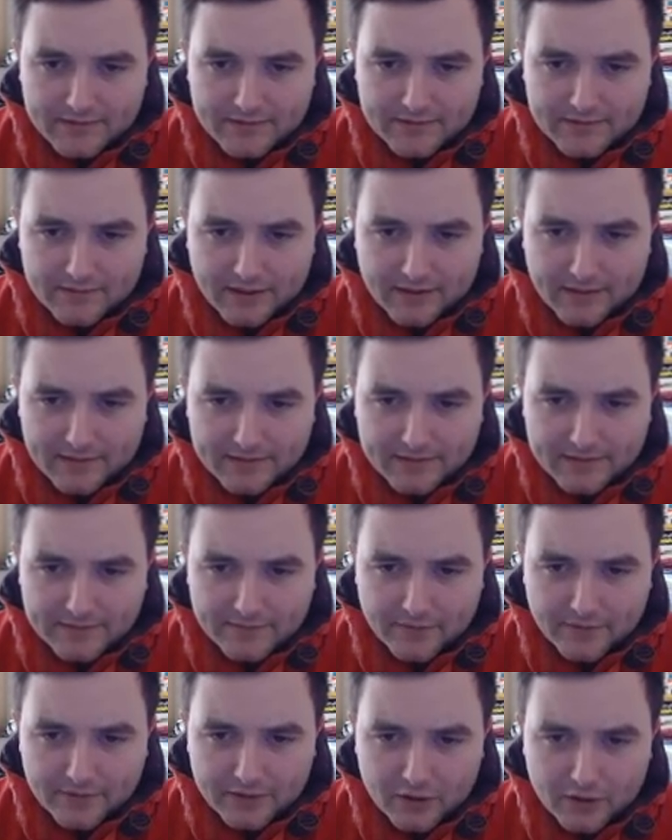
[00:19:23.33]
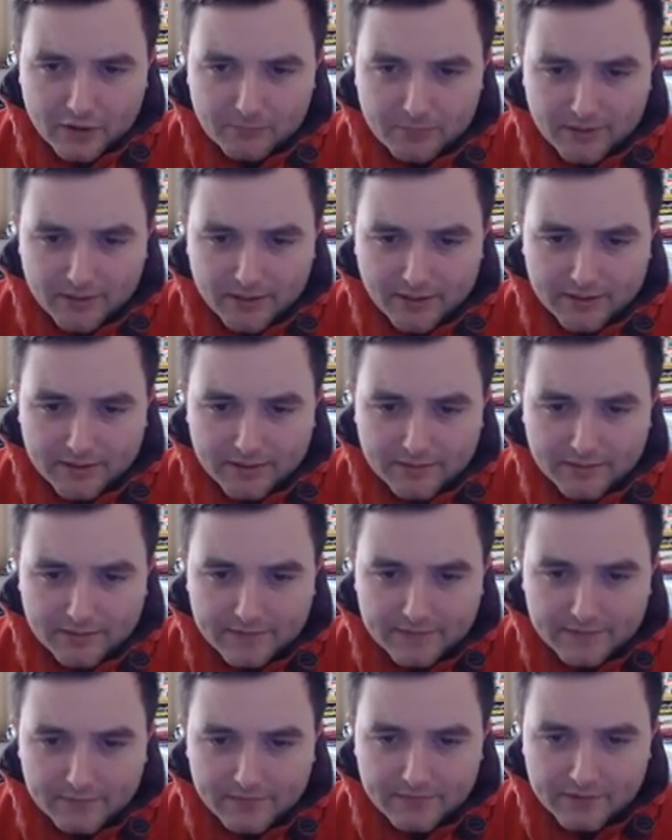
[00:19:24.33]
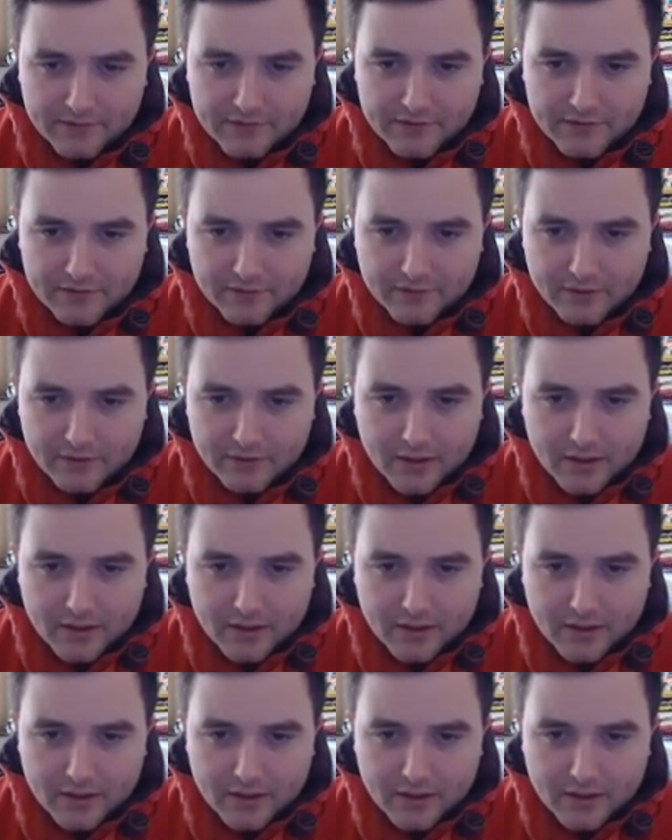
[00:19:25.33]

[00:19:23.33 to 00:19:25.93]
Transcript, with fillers: this again, this is very complicated, this position.